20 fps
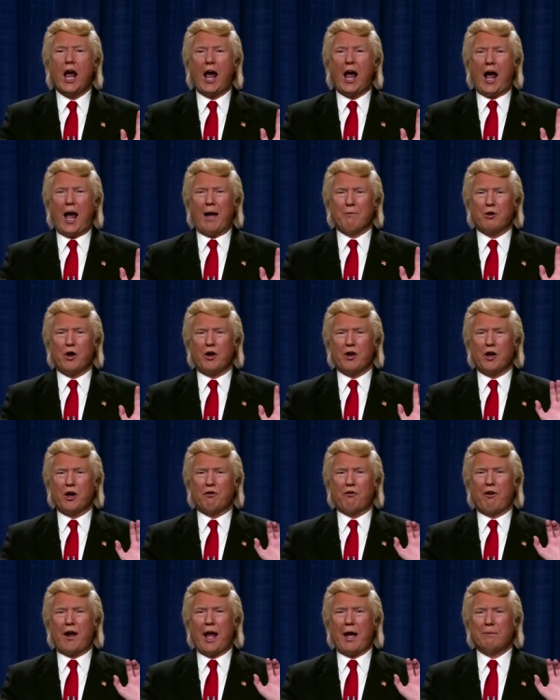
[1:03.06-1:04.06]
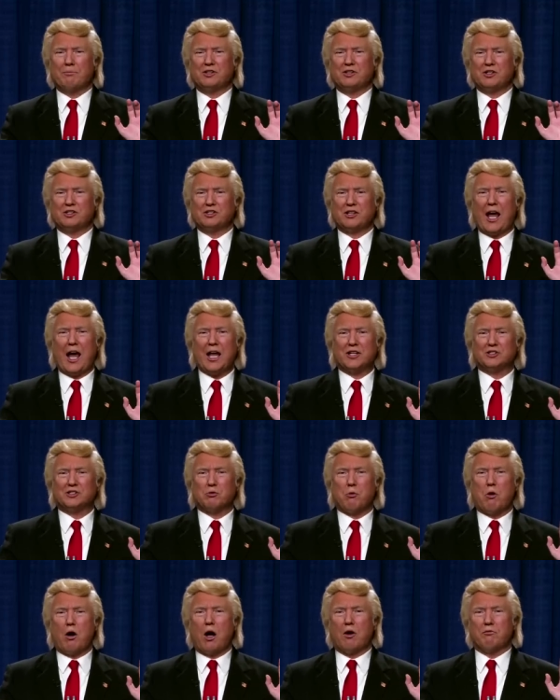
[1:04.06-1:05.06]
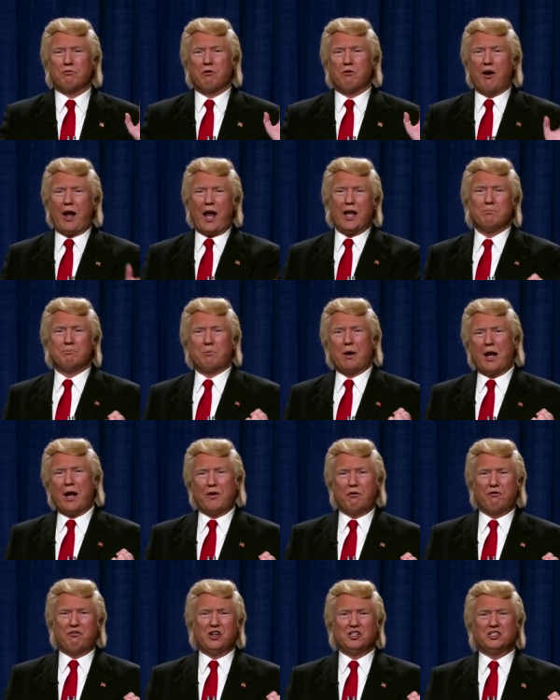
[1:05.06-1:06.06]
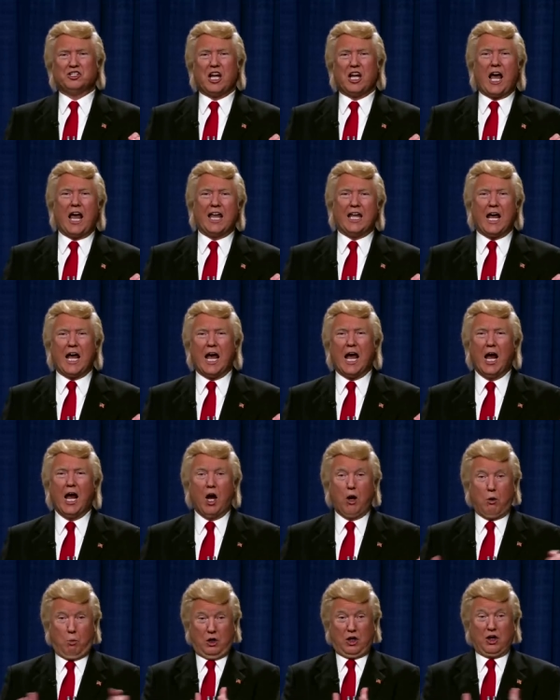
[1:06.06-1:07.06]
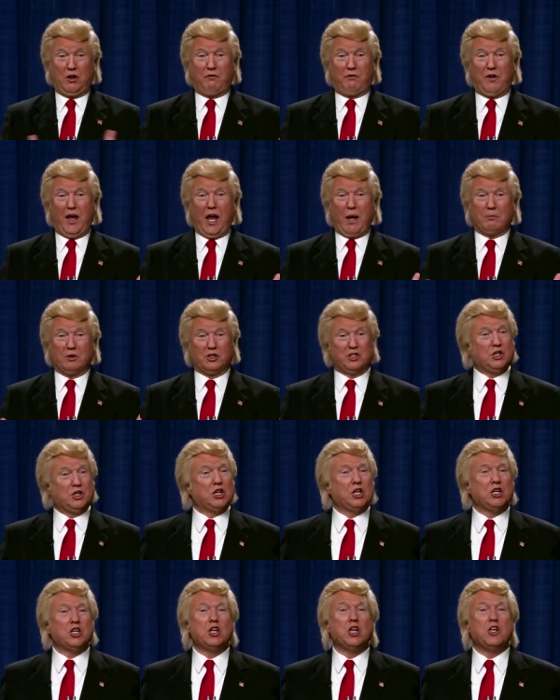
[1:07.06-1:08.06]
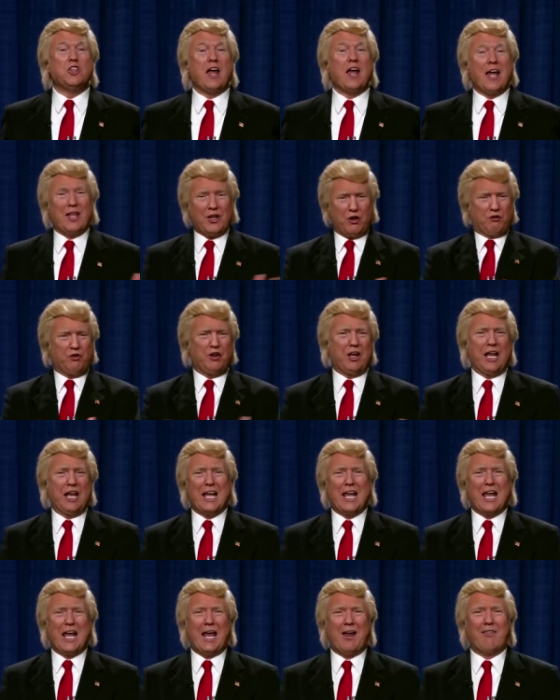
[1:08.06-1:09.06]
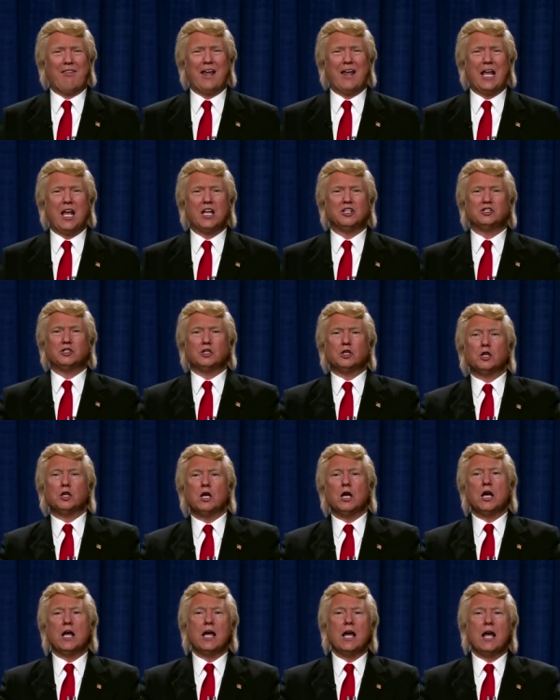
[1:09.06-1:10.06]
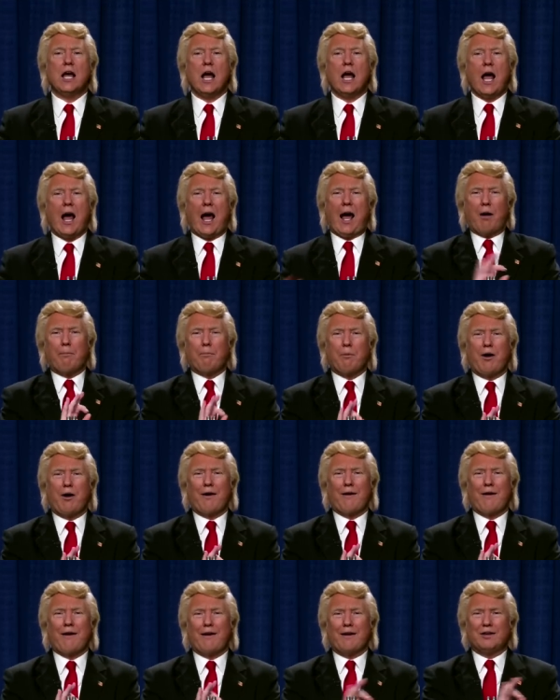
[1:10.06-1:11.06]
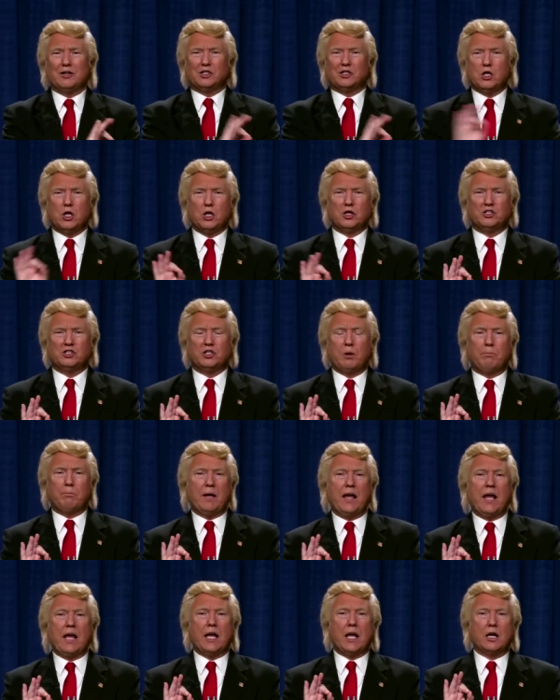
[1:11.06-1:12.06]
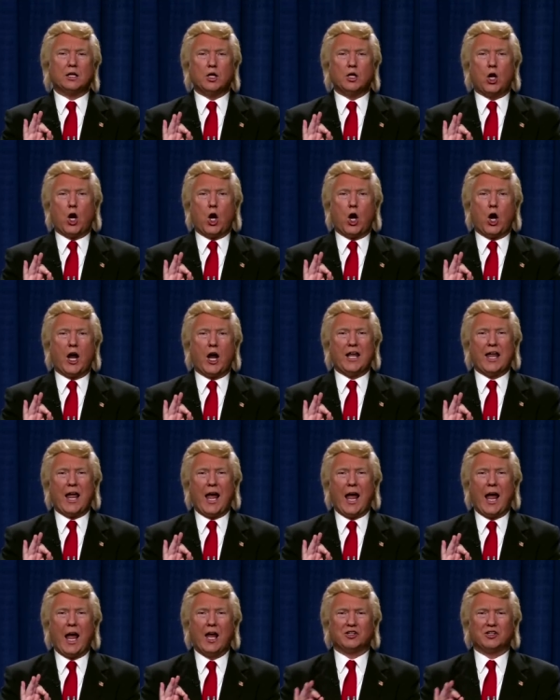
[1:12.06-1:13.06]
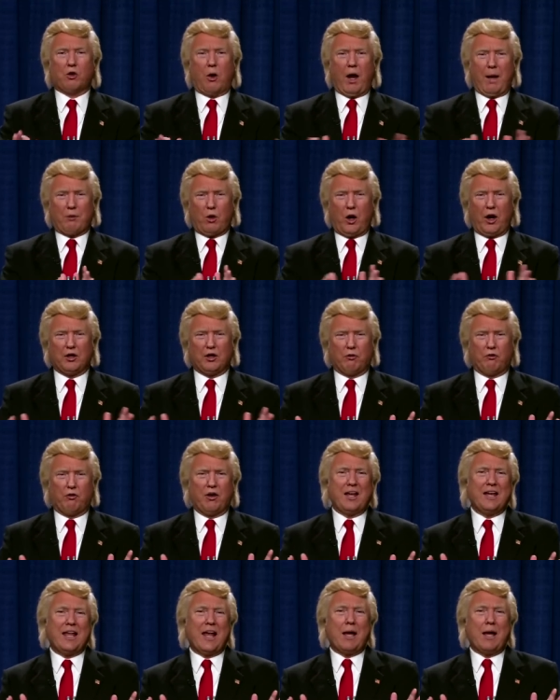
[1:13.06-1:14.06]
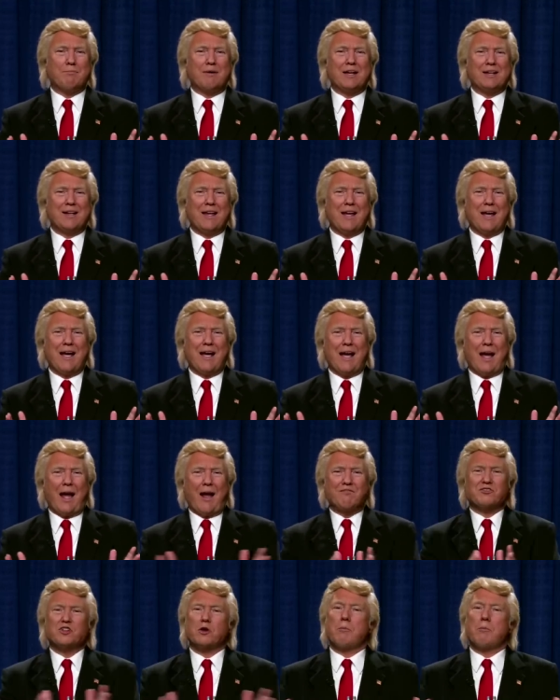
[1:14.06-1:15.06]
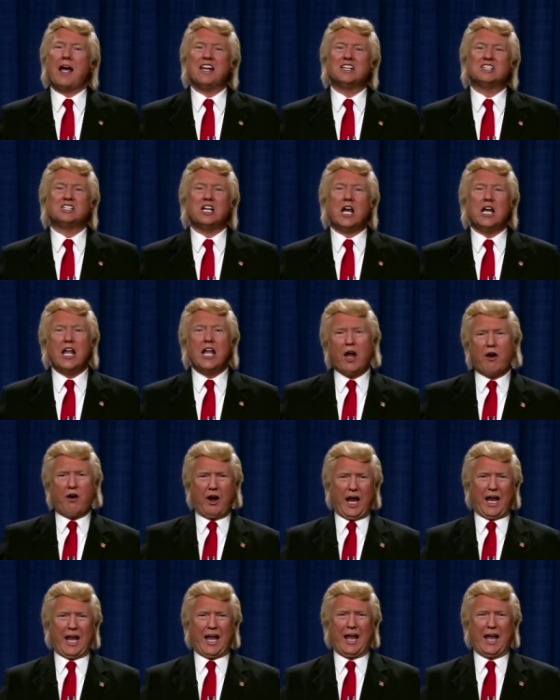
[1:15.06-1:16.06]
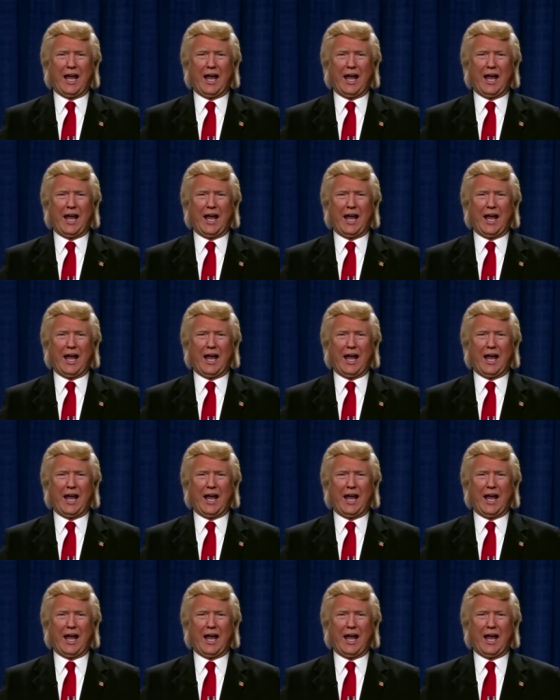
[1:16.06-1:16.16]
I'm going to grab Saskatchewan right by the Regina. When you're famous, you can do that. You really can. They let you. Alberta is used to being ignored, so I'm going to rename it after my son Eric.